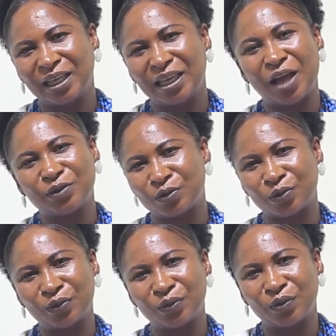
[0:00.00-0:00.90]
Now
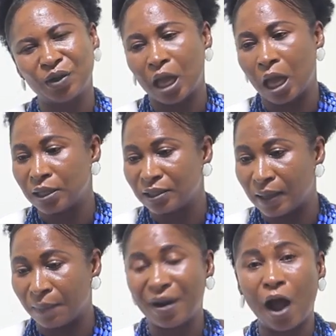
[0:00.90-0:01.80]
so
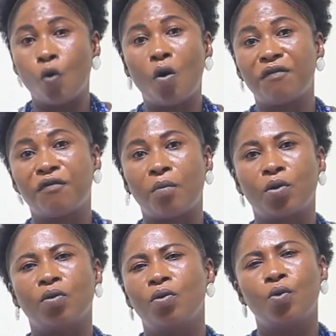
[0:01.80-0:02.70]
a bra or
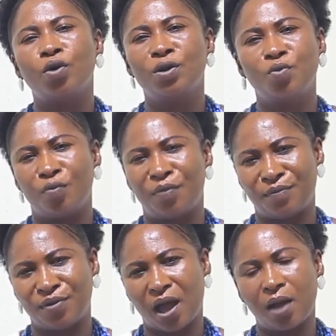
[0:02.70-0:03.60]
formano or Nemo
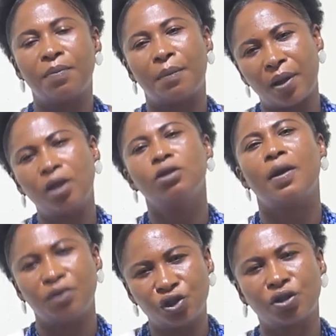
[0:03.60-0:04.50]
babia, Papa
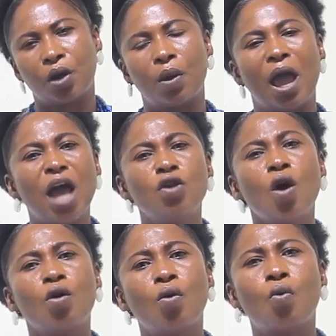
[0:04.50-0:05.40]
Yamisha, and
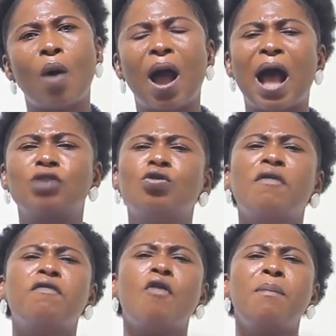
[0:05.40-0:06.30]
your nonqua are
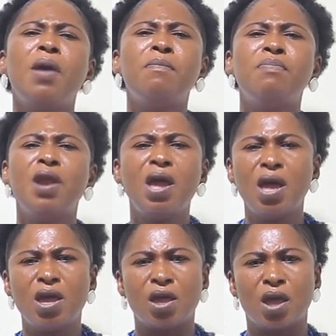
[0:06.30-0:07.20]
so for
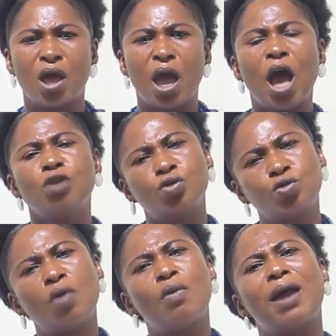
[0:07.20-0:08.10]
be Enso
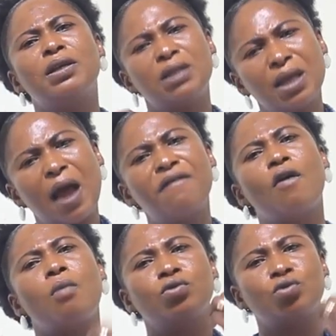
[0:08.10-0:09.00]
so rade
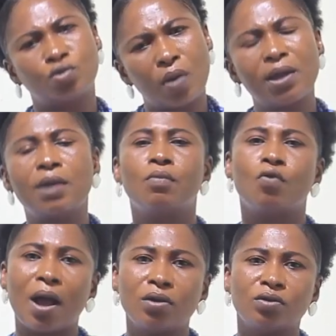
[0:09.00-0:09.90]
afomo soye
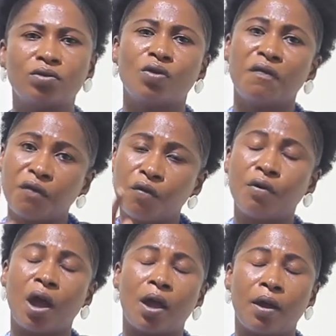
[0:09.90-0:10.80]
moa so for
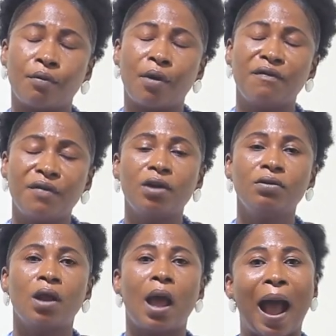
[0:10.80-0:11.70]

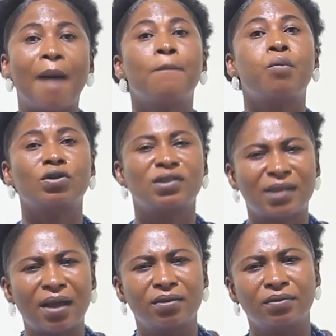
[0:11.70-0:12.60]
reverend
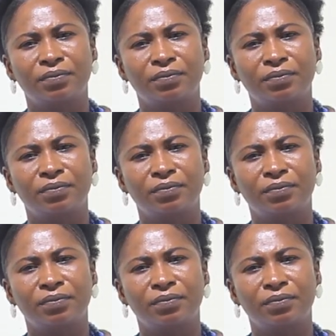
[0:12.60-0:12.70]
amponsa